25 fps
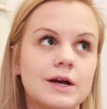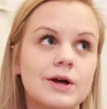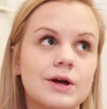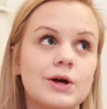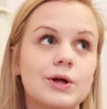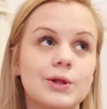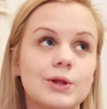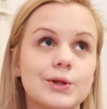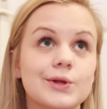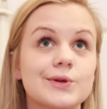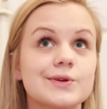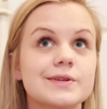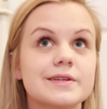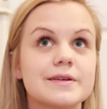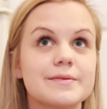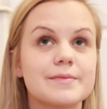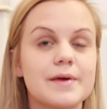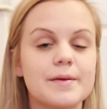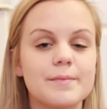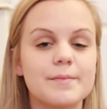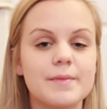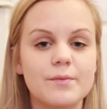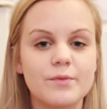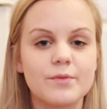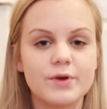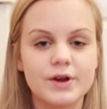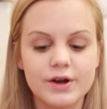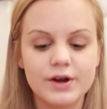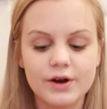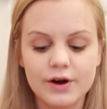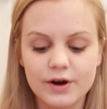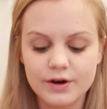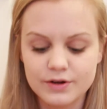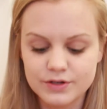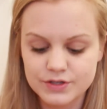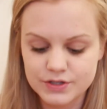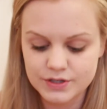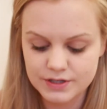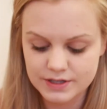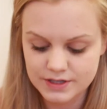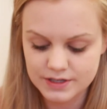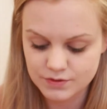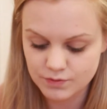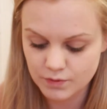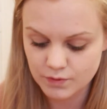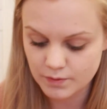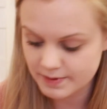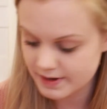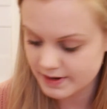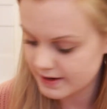losing my memory card, so this
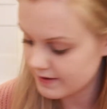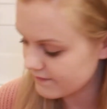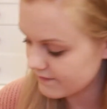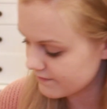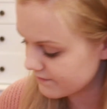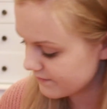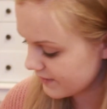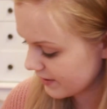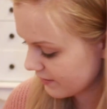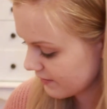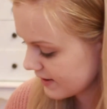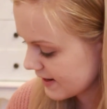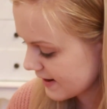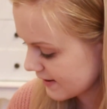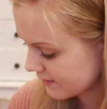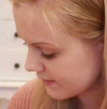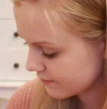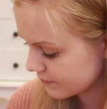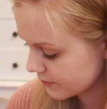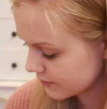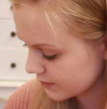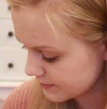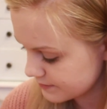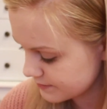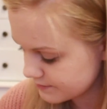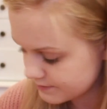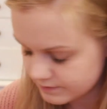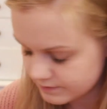will be very helpful.